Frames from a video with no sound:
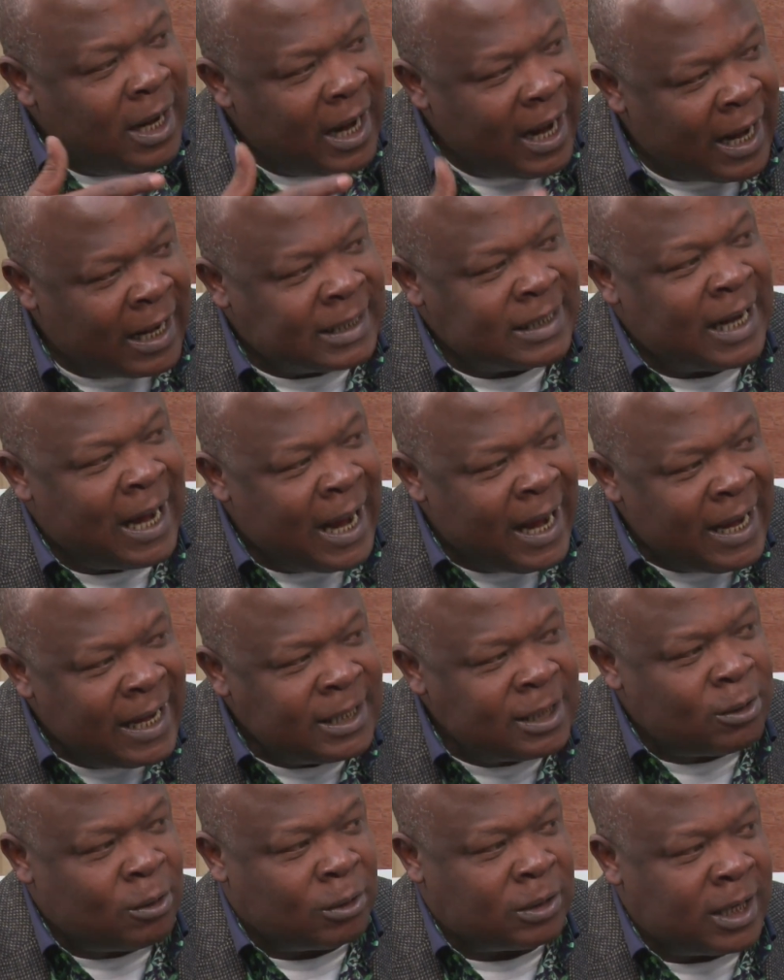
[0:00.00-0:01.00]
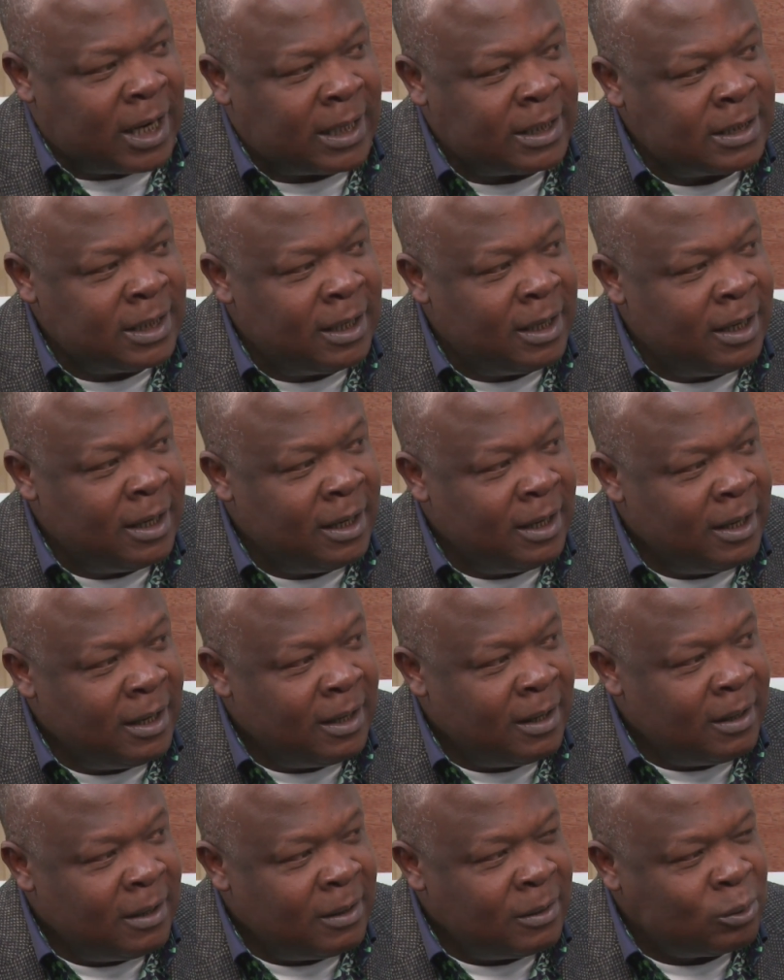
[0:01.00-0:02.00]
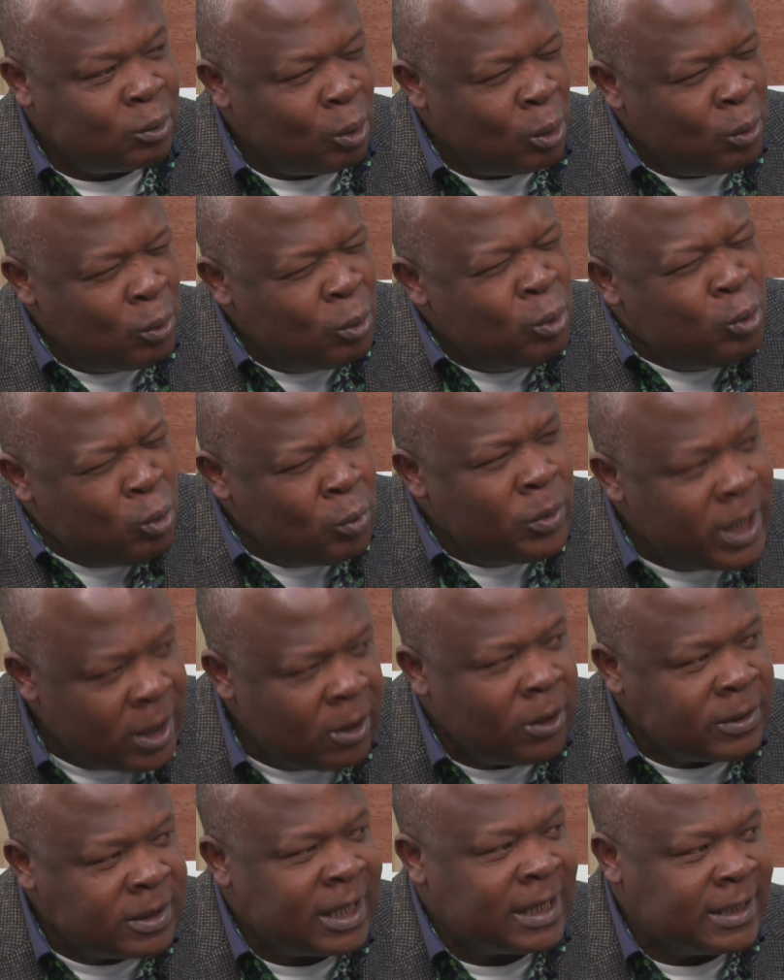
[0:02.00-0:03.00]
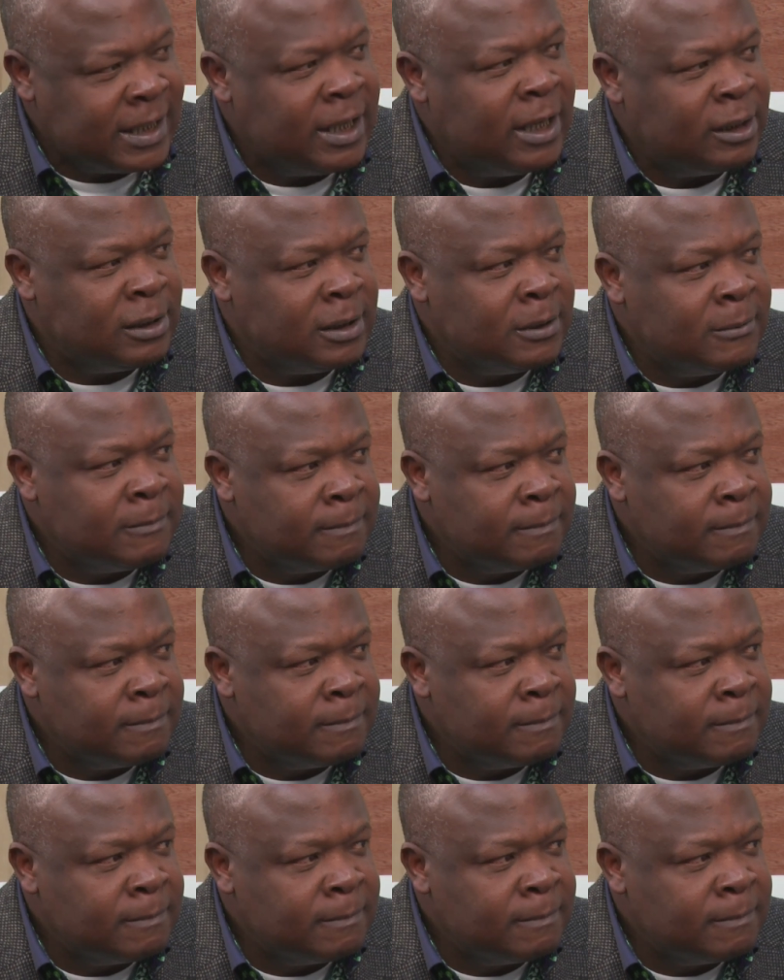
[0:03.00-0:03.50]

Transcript: at highest quarters to hoodwink us as a nation.